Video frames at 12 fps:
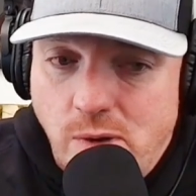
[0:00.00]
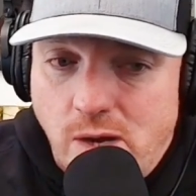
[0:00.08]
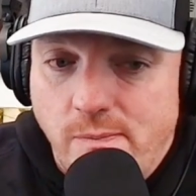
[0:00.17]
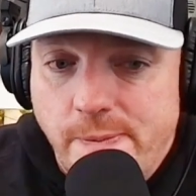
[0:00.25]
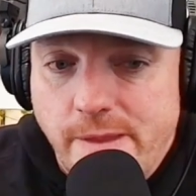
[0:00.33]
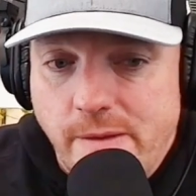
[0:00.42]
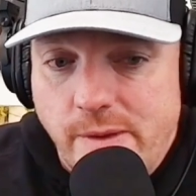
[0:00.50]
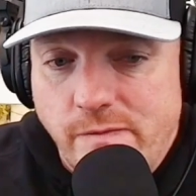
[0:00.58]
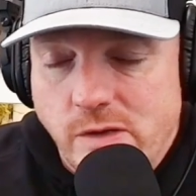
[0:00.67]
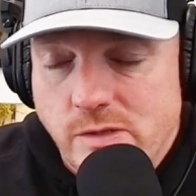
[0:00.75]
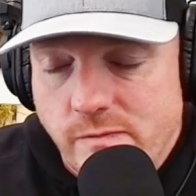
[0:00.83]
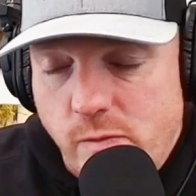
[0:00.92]
Well, I mean,
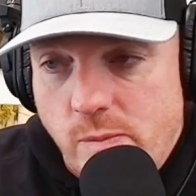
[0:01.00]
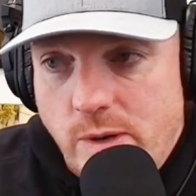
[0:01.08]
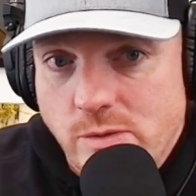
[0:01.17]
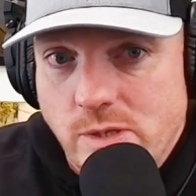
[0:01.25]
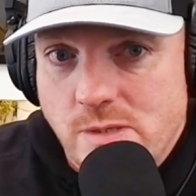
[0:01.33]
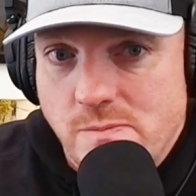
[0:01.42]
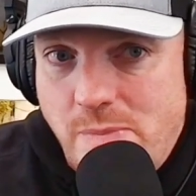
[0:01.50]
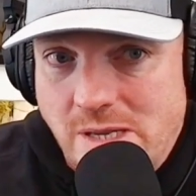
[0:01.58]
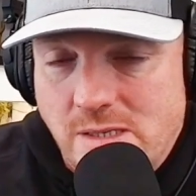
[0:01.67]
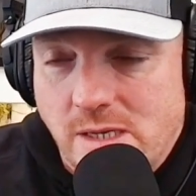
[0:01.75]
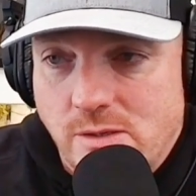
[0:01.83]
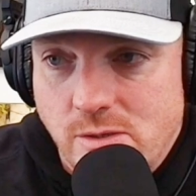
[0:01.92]
first and foremost, it's
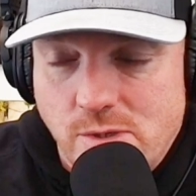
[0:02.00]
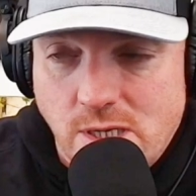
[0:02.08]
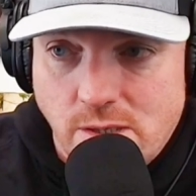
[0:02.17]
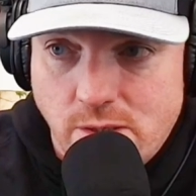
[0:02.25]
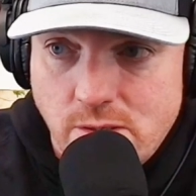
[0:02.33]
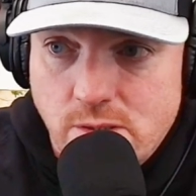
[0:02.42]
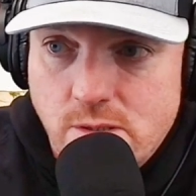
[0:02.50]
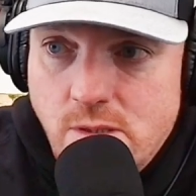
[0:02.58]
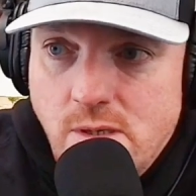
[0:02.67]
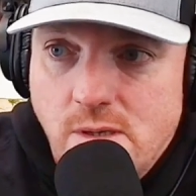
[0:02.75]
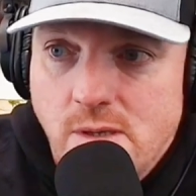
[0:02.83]
missing 2 cylinders.